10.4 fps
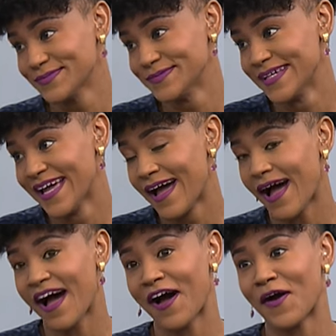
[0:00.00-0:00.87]
Okay.
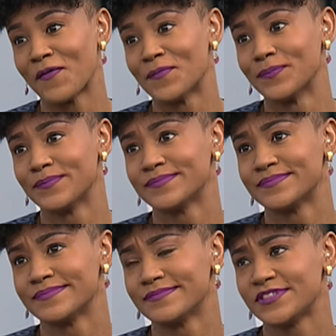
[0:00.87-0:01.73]
Um,
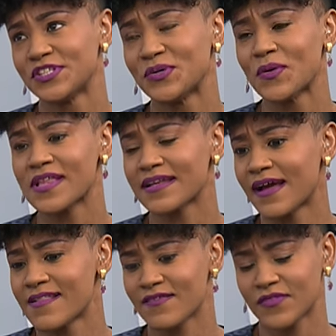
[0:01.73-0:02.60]
she was a
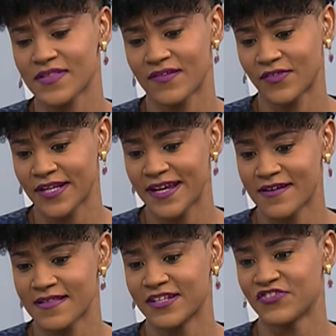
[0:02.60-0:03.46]
dancer for several
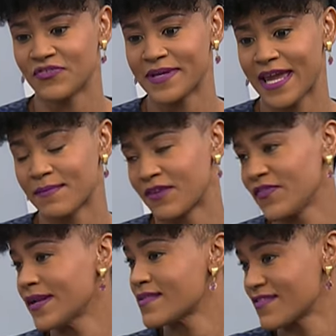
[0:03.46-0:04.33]
years and then she became a
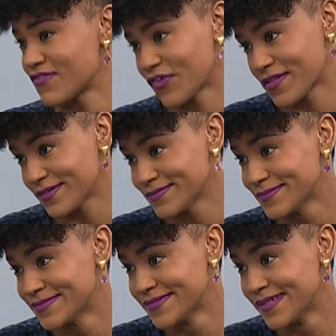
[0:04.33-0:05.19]
fitness instructor.
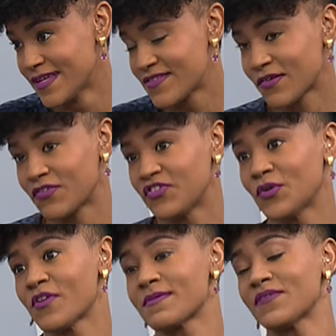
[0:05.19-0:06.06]
Ah. So
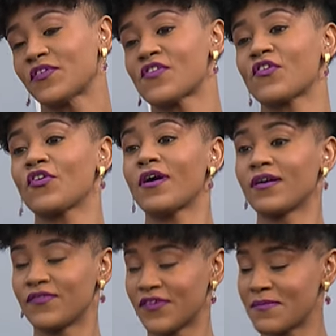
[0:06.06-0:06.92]
she was my first
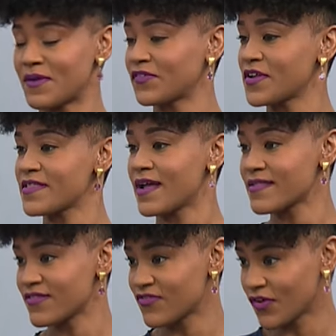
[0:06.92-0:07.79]
choreographer, my first
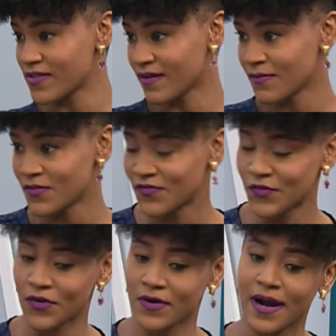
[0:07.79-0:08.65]
dance instructor
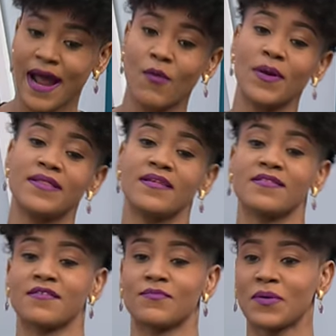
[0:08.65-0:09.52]
before mm -hmm. I went
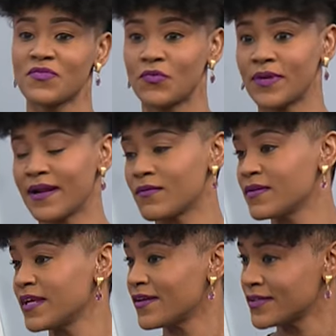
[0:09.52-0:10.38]
into prep school and,
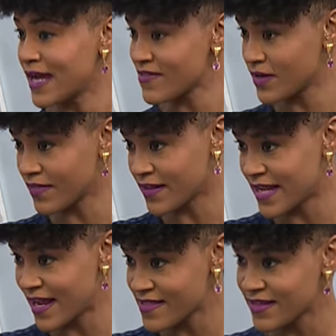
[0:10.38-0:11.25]
you know, danced under the
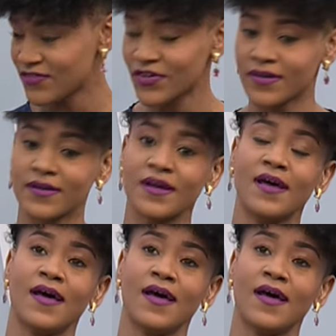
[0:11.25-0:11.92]
dance teacher.